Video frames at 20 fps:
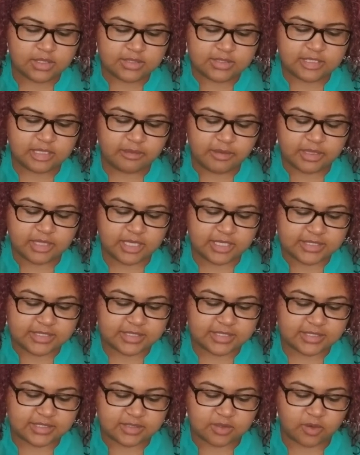Tell me about the
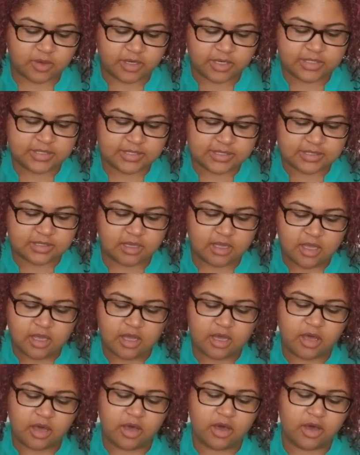Ace of Swords.
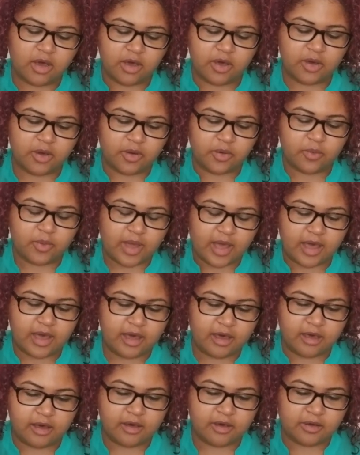Oh,
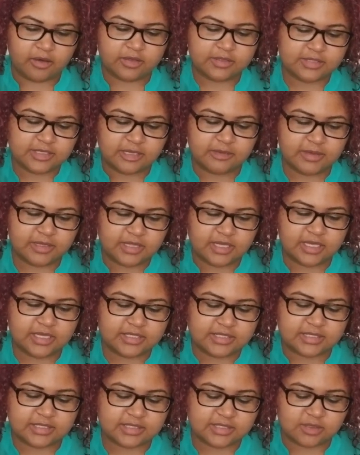wow. Tell me about the
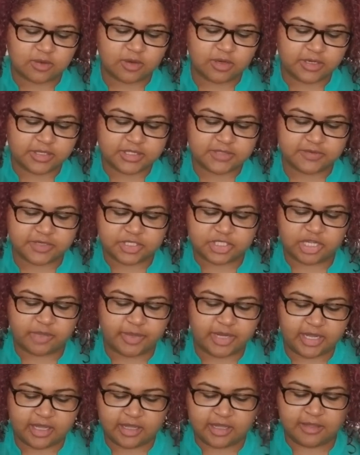Ace of Swords for
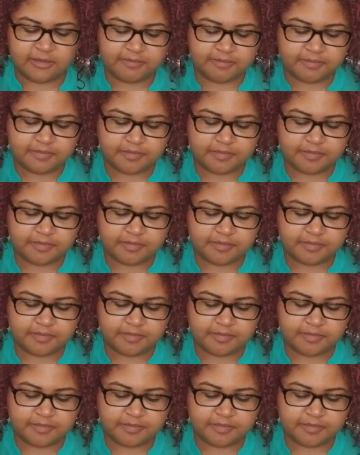Gemini.